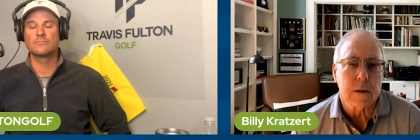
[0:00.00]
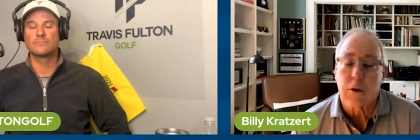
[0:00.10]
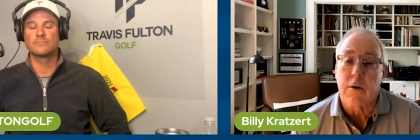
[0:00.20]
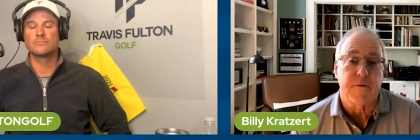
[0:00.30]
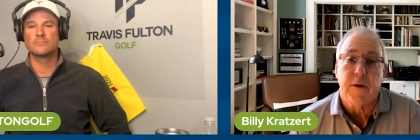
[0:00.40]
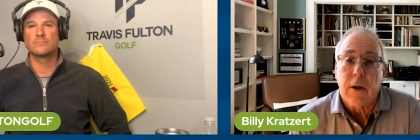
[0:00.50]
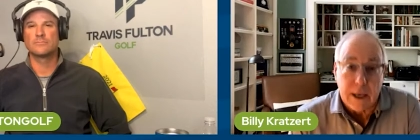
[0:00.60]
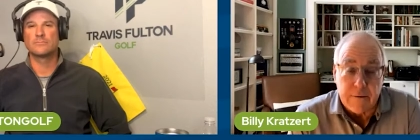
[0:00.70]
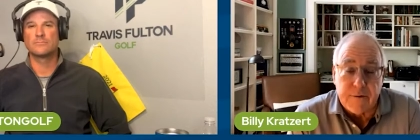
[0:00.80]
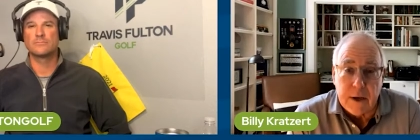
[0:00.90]
Speaker 1: it's going to feel
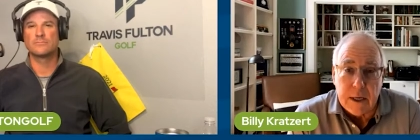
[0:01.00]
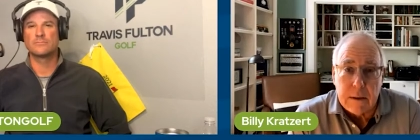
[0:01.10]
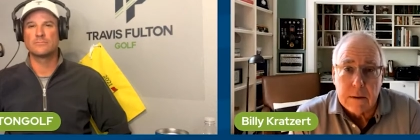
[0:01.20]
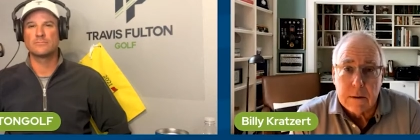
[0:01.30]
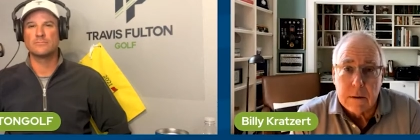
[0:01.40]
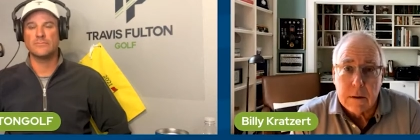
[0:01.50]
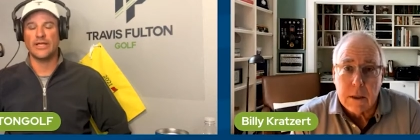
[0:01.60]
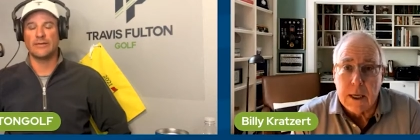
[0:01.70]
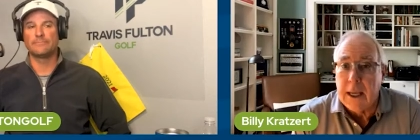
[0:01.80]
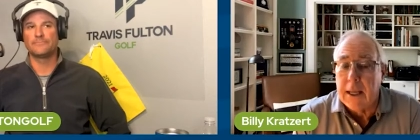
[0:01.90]
like a fade.
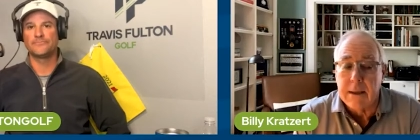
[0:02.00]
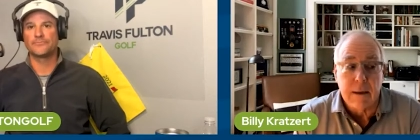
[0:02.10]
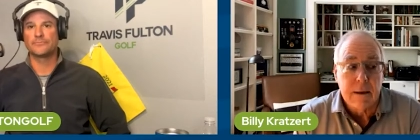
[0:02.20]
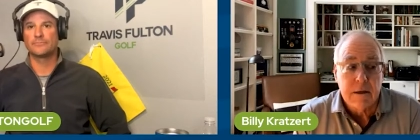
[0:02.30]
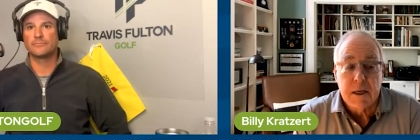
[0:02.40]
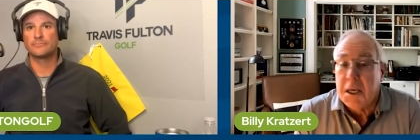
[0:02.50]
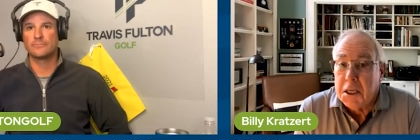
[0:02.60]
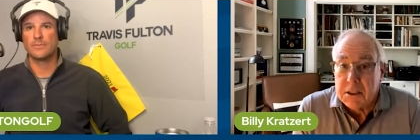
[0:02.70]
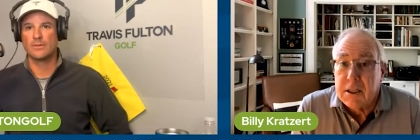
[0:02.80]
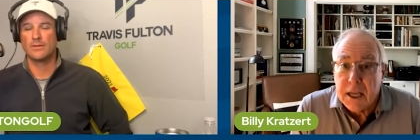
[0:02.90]
Yeah.
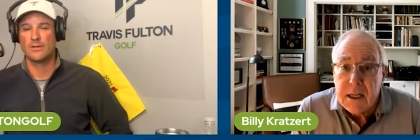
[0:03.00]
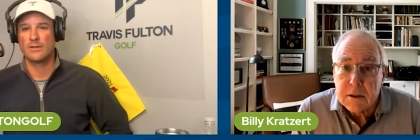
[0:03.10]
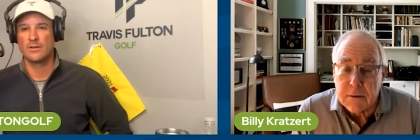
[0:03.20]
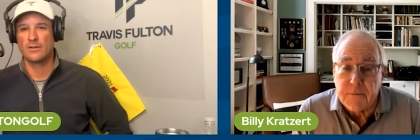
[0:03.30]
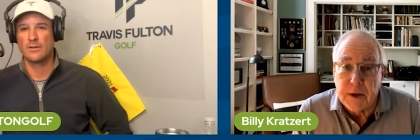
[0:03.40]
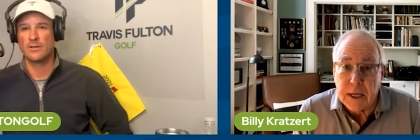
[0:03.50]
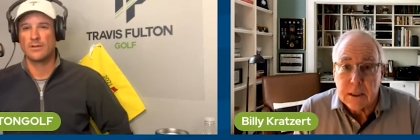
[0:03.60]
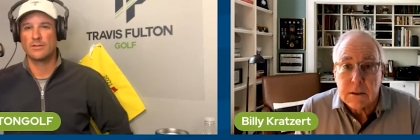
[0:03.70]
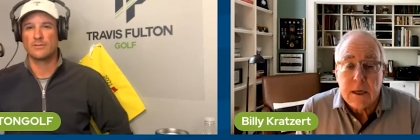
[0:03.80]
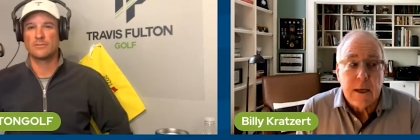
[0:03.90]
He's hitting some
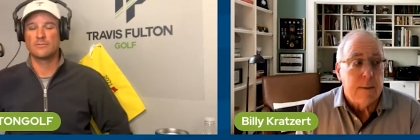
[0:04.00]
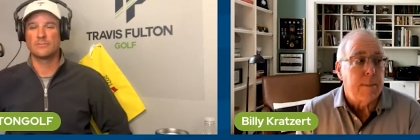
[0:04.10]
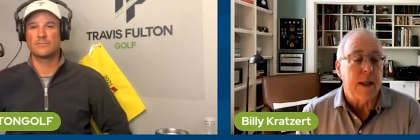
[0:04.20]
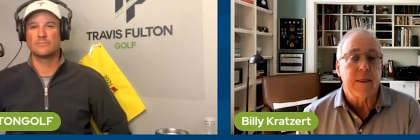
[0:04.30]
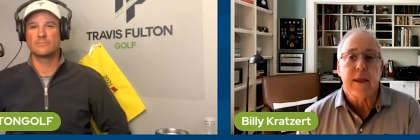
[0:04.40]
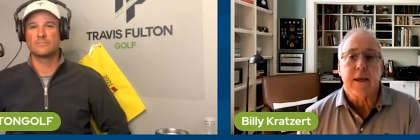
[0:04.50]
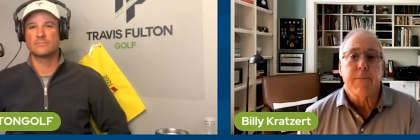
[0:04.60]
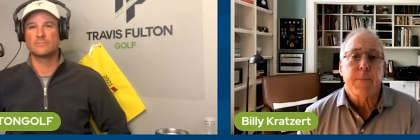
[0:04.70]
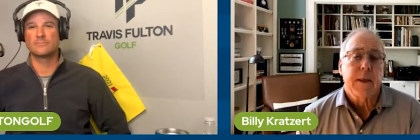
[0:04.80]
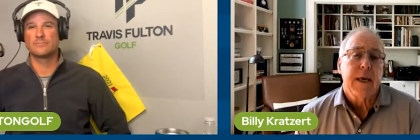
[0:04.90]
fades, but I
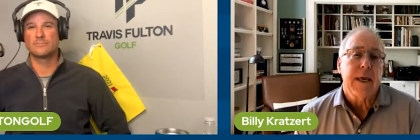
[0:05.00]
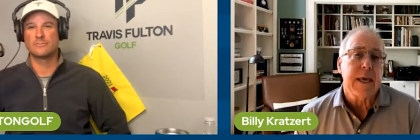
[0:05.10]
think he